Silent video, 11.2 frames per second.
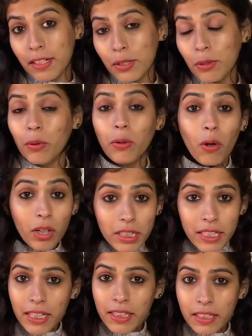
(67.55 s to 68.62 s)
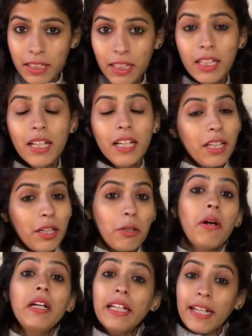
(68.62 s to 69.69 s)
So not 60,
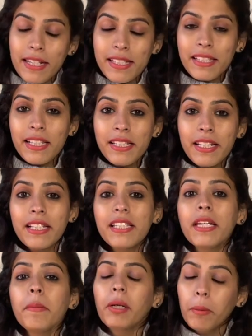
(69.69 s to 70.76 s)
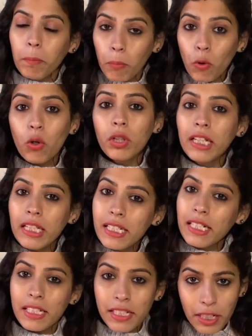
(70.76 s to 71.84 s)
not less than 60, but more than
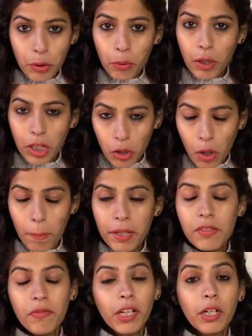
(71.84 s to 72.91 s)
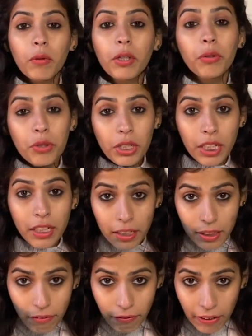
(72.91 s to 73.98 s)
60 cue card topics we are going to share in
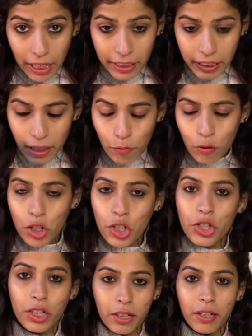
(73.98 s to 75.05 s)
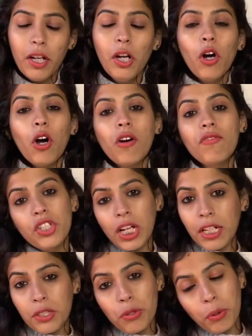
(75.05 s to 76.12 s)
the final version of
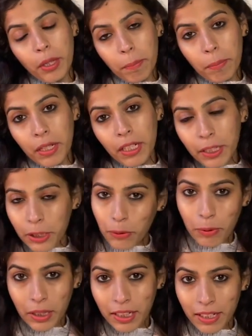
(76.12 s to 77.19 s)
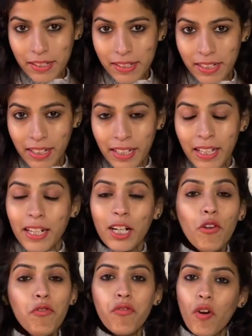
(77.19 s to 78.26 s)
Jan to April cue card list.
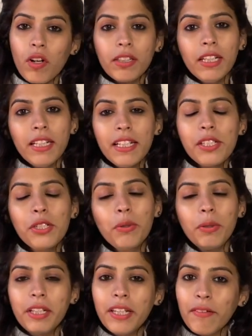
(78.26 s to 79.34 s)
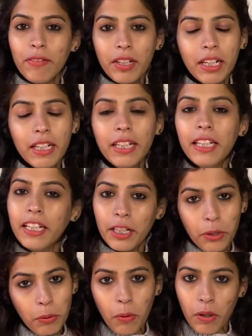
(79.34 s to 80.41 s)
Now for the list, you definitely need
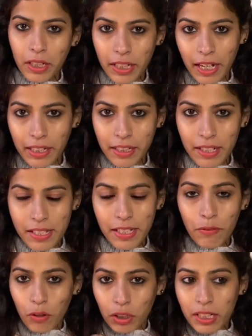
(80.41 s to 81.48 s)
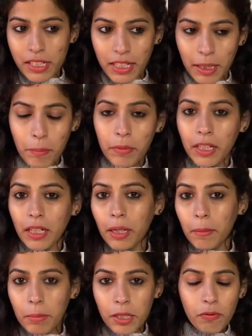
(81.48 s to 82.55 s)
to contact us, and for the same, the
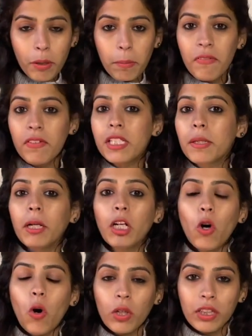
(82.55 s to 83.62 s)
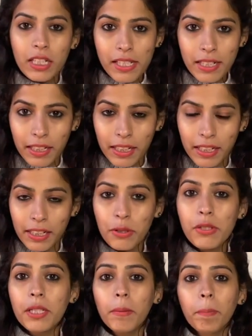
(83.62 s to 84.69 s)
numbers will be visible on the screen. You
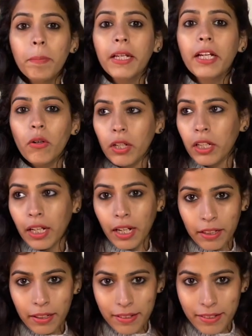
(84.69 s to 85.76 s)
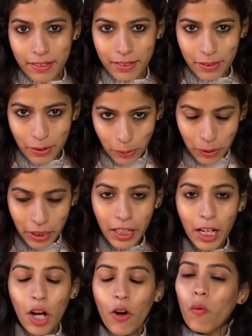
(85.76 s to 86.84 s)
simply contact us, okay?
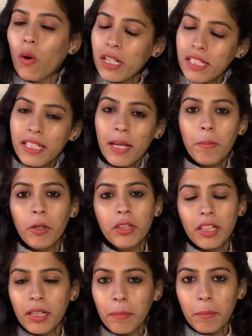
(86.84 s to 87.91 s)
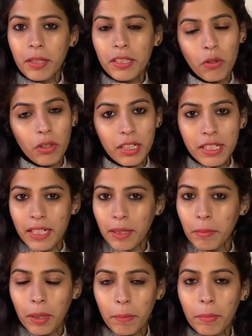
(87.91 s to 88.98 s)
WhatsApp on the numbers, on the same
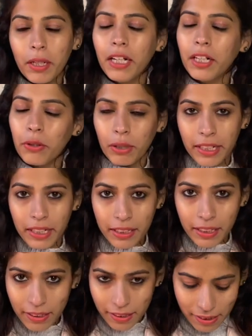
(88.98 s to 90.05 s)
number, and you'll get the list.